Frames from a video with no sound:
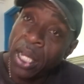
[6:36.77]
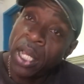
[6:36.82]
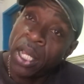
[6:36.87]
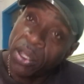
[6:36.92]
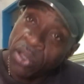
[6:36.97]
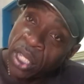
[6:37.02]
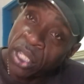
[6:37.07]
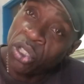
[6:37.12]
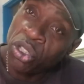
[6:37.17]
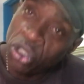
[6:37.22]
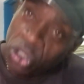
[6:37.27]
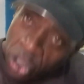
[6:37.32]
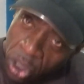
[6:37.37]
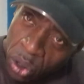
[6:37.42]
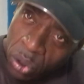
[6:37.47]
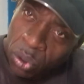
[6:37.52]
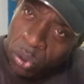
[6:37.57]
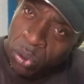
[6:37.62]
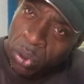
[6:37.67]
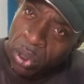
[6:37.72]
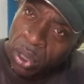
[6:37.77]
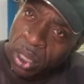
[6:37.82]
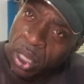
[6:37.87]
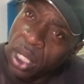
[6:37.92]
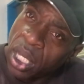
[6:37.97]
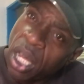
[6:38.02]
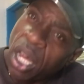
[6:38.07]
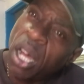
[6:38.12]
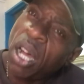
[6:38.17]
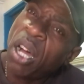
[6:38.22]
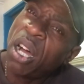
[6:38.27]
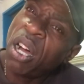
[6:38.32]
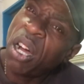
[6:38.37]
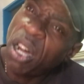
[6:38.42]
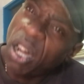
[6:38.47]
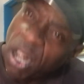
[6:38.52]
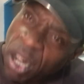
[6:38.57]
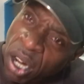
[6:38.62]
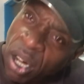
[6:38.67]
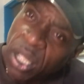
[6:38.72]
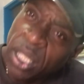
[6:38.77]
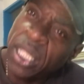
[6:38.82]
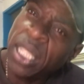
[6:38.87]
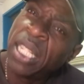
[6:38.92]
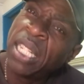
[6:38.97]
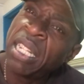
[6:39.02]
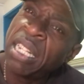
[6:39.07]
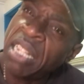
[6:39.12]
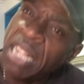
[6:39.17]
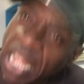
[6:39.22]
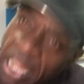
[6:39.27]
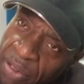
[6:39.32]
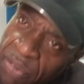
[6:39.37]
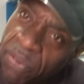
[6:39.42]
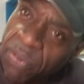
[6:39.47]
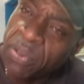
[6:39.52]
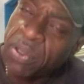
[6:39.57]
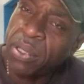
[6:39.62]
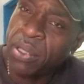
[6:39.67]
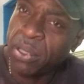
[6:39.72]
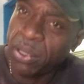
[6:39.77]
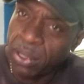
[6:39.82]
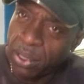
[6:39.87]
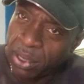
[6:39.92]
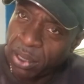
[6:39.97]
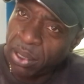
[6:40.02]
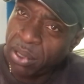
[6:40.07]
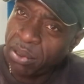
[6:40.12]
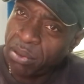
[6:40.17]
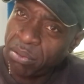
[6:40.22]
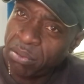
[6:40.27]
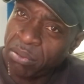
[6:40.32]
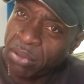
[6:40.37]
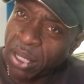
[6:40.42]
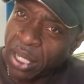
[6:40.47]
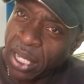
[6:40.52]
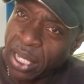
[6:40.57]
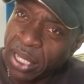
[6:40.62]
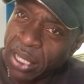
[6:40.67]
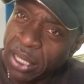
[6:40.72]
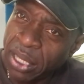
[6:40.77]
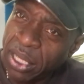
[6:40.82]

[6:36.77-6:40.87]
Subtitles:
then you are hard left, right?